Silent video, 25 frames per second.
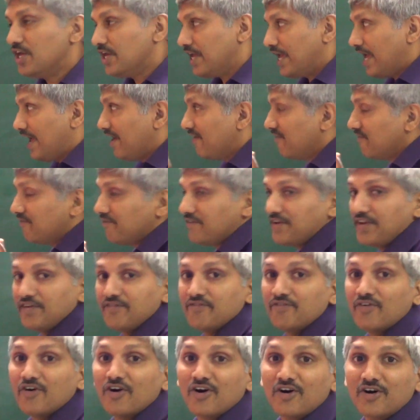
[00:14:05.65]
Every
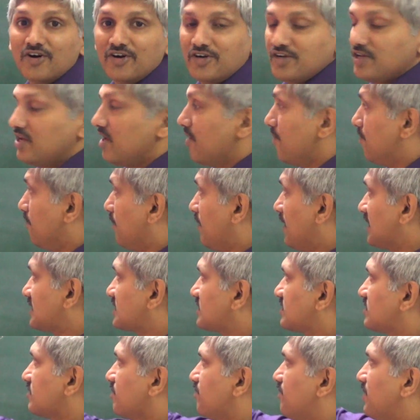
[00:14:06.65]
word
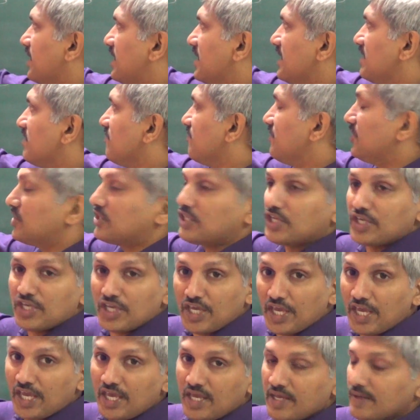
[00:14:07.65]
must begin with
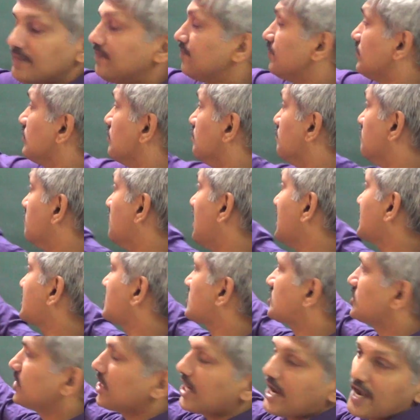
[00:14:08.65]
E,
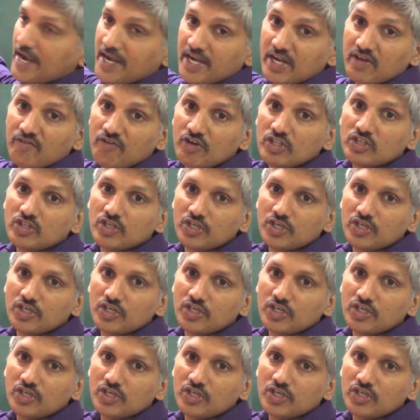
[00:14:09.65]
must end with